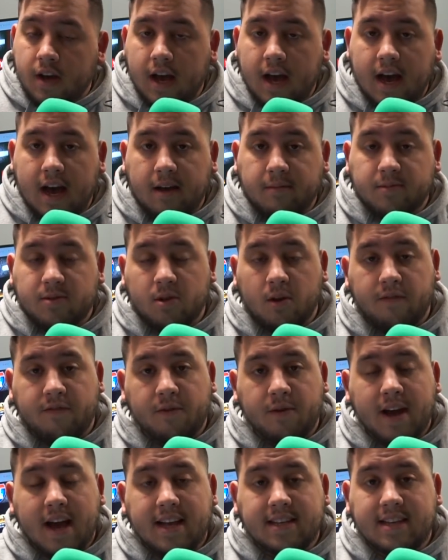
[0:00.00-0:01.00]
Um, so
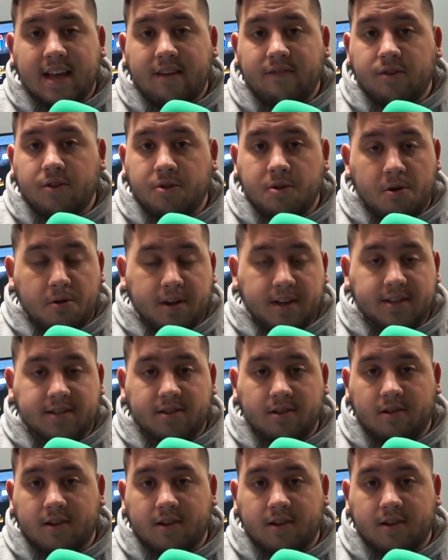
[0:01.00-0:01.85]
if you guys haven't noticed,